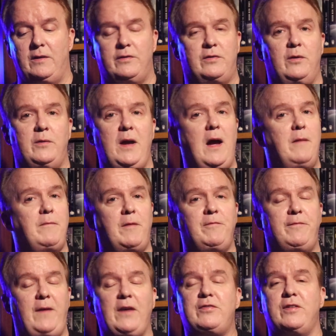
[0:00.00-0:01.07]
So yeah, I'm, I'm
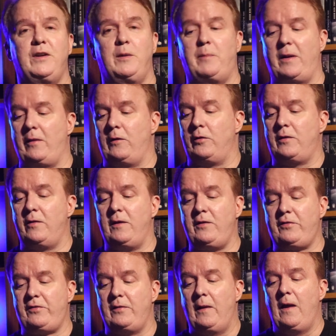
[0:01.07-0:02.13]
fascinated by the look of
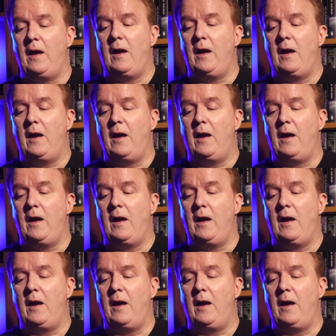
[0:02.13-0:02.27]
this.